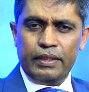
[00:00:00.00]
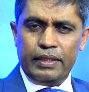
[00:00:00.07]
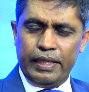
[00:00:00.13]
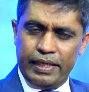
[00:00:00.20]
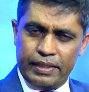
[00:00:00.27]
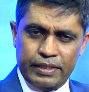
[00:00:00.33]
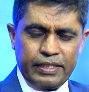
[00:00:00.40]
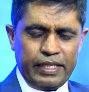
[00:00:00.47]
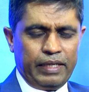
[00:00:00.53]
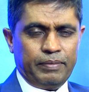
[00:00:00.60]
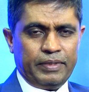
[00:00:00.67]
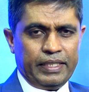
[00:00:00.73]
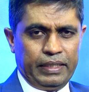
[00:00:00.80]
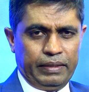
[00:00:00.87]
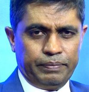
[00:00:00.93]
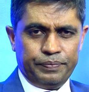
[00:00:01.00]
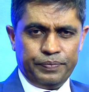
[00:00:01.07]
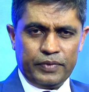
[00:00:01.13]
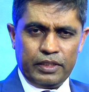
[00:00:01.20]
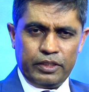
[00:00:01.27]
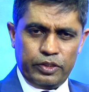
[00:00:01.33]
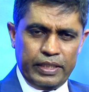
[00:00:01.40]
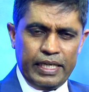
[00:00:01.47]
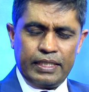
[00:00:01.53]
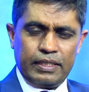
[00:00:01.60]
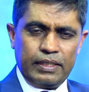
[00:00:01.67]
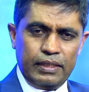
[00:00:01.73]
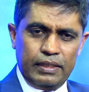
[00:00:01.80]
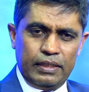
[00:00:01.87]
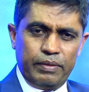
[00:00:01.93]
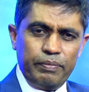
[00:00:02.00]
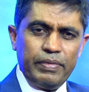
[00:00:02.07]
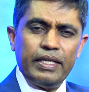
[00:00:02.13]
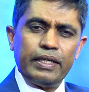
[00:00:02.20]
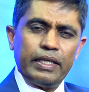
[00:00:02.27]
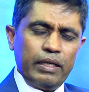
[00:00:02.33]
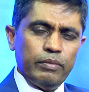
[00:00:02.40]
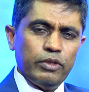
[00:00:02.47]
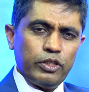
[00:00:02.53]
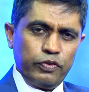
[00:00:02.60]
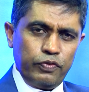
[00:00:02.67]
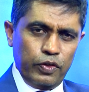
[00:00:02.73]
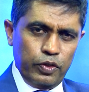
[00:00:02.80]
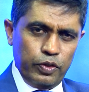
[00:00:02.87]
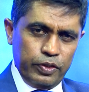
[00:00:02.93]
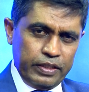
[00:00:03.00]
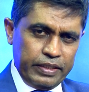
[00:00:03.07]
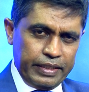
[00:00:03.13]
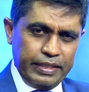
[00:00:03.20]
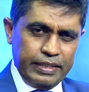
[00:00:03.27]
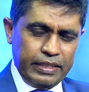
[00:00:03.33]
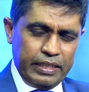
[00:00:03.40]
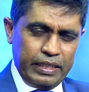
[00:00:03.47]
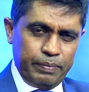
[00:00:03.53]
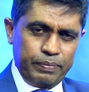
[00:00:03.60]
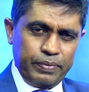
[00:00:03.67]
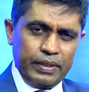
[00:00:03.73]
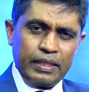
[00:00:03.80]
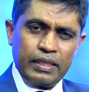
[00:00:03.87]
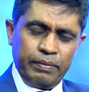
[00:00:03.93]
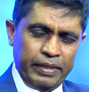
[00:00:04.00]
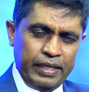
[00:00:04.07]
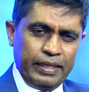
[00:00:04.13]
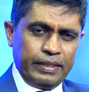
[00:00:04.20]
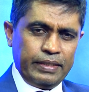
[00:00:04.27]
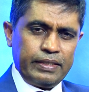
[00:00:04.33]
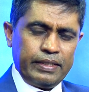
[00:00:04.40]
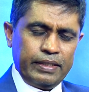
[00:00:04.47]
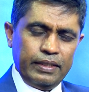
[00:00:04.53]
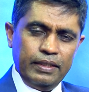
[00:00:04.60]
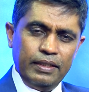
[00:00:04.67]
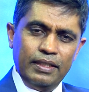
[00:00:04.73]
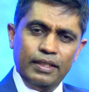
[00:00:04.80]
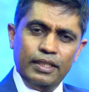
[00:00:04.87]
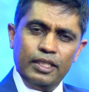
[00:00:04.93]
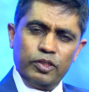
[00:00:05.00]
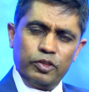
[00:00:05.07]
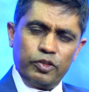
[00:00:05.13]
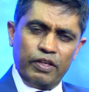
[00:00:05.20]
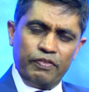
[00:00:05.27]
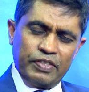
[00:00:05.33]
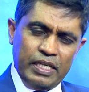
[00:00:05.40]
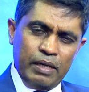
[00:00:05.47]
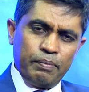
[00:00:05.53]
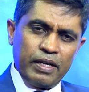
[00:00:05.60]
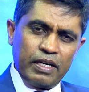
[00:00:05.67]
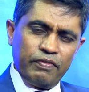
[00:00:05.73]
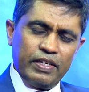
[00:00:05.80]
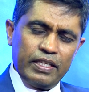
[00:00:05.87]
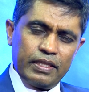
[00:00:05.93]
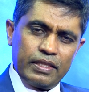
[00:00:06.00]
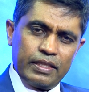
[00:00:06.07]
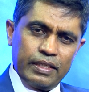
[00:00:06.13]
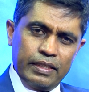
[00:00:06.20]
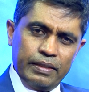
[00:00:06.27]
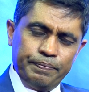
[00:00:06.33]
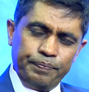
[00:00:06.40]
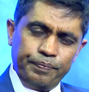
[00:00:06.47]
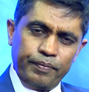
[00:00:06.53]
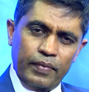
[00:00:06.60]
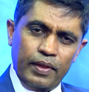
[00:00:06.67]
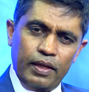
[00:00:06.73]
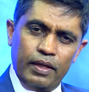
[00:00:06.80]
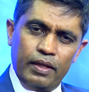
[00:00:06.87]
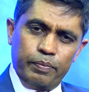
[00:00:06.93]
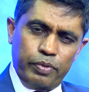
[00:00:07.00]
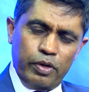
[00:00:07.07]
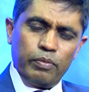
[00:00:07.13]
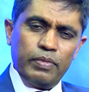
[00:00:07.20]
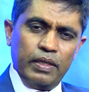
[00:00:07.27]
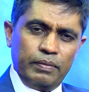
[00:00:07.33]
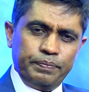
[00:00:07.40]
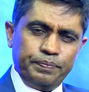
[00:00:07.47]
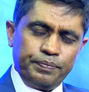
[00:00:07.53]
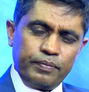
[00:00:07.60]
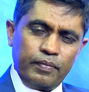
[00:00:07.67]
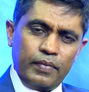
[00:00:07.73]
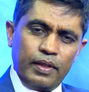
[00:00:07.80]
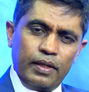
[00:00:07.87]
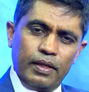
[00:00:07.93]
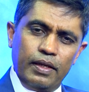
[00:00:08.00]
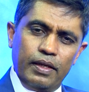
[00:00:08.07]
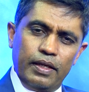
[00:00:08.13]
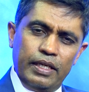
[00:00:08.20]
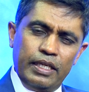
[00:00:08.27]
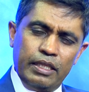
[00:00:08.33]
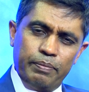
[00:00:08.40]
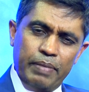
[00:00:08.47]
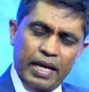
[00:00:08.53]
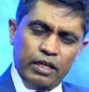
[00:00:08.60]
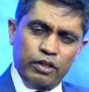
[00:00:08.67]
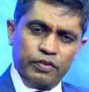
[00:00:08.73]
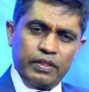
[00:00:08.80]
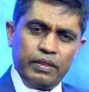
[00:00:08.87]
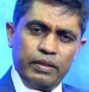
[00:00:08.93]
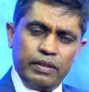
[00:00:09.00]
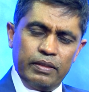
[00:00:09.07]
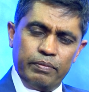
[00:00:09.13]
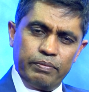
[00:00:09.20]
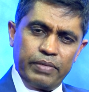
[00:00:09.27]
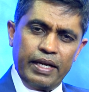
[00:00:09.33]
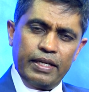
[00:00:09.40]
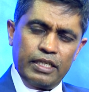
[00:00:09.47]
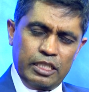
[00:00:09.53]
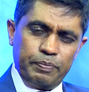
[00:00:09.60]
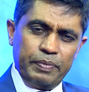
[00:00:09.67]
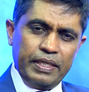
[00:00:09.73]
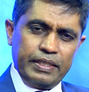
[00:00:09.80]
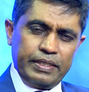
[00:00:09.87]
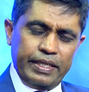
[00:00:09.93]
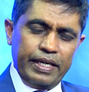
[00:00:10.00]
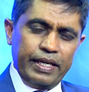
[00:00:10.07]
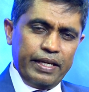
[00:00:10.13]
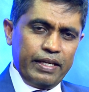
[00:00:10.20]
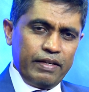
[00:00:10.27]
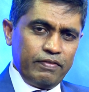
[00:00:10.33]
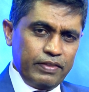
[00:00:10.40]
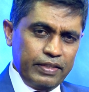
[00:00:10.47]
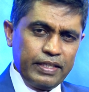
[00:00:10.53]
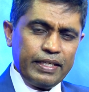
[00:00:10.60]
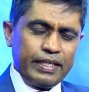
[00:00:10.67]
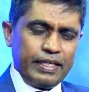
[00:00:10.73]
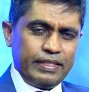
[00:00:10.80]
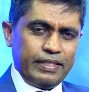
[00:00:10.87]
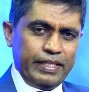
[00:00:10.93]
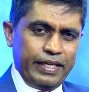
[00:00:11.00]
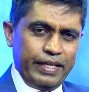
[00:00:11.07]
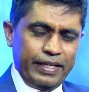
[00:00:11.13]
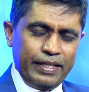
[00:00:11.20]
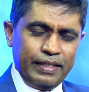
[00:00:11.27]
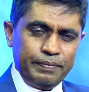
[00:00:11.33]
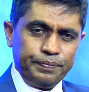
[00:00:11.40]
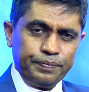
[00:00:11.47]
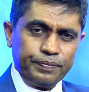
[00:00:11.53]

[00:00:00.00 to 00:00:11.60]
at the same time. So that's being able to follow three-step commands. So if someone with problem in the back of the brain speech area, Wernicke's area,